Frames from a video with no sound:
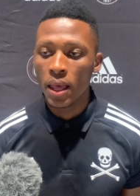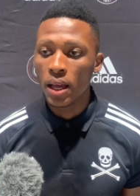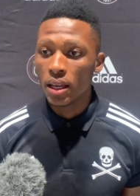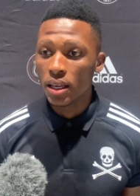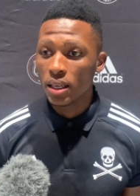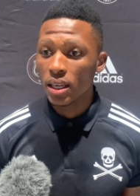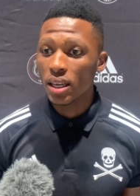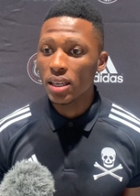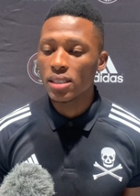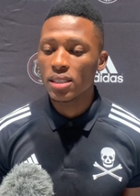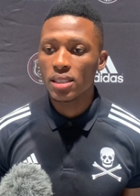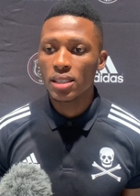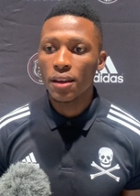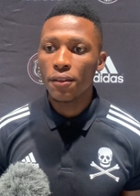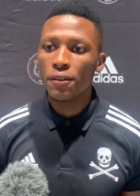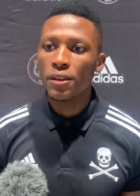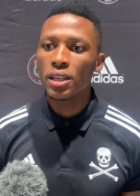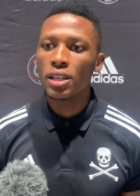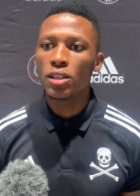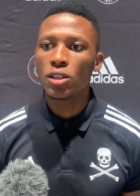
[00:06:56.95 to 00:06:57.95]
Yes,
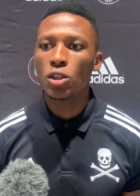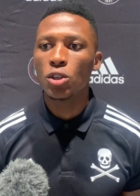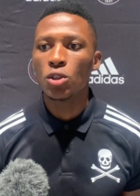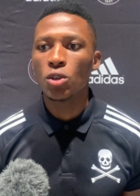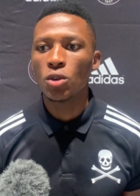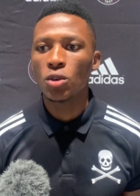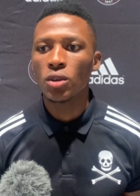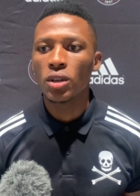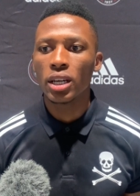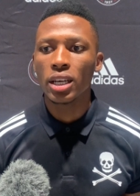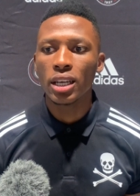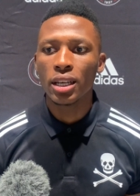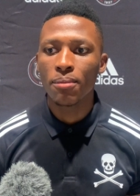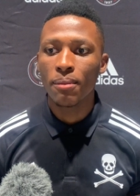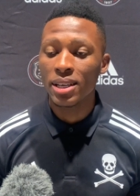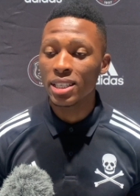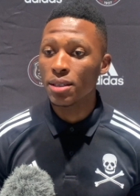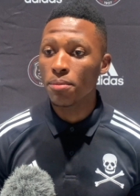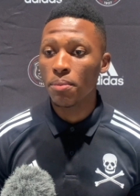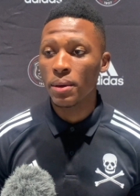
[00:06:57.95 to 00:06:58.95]
definitely. It
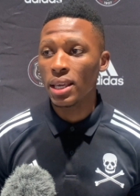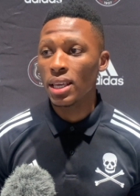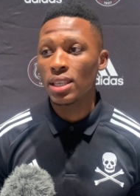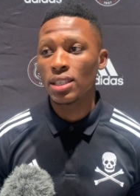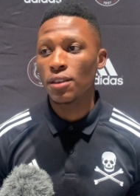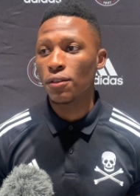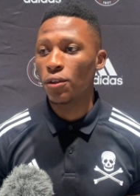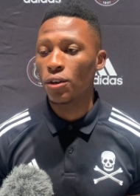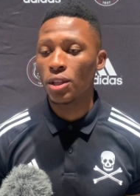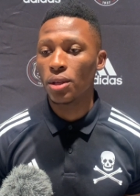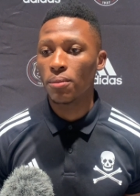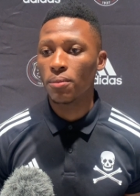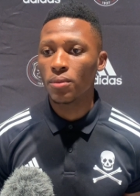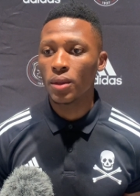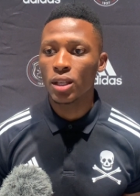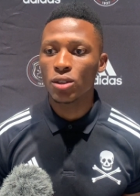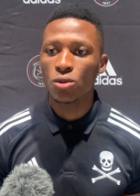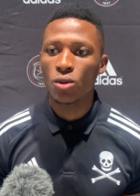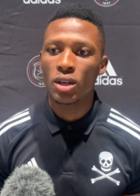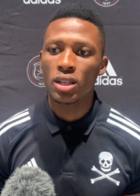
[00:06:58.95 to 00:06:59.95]
mustn't be easy for them.
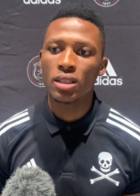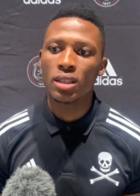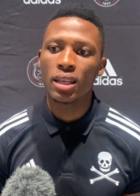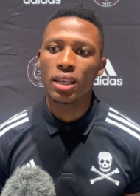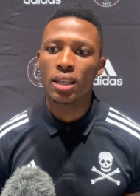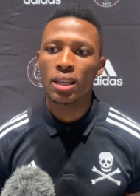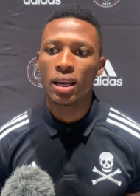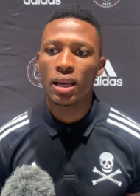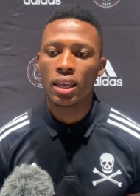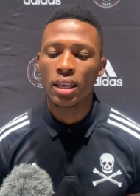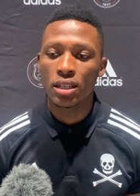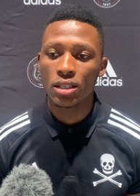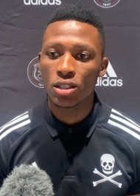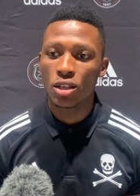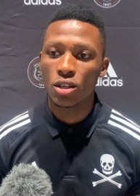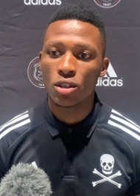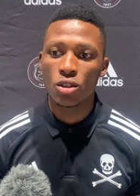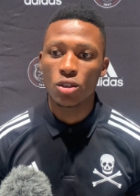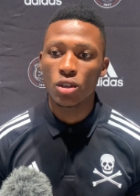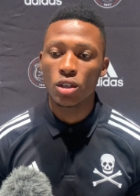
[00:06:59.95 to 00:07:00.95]
That's one thing I can tell you.